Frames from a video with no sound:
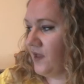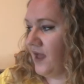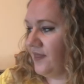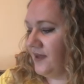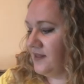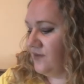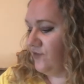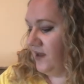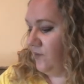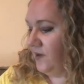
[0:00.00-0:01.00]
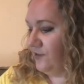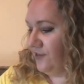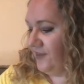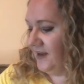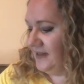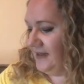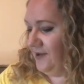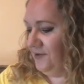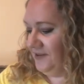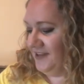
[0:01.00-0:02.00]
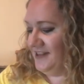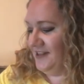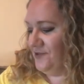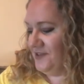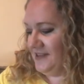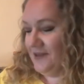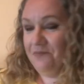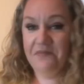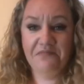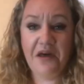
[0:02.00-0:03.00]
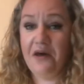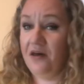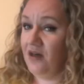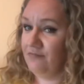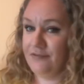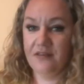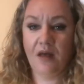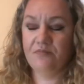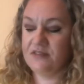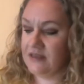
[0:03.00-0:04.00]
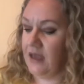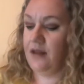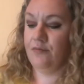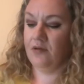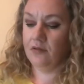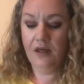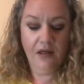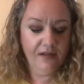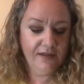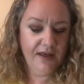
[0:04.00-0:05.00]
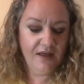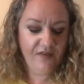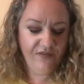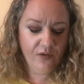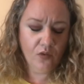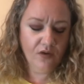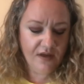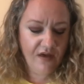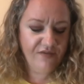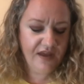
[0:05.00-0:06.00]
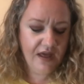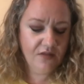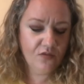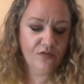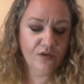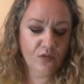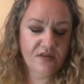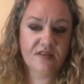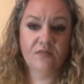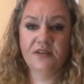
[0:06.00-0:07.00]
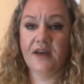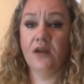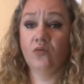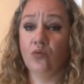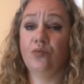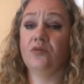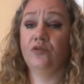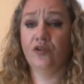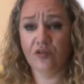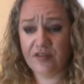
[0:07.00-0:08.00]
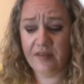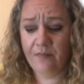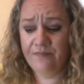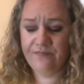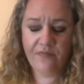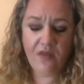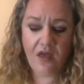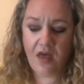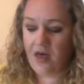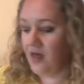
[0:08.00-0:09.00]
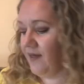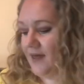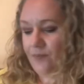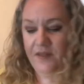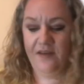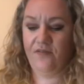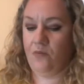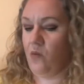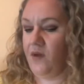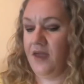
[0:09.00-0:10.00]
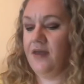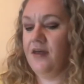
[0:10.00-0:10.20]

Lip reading: think I did very well to thin it down because there's some, I'm terrible. Like, if they're going to a friend or they're going to somebody that I know will use them, I'll happily give them away.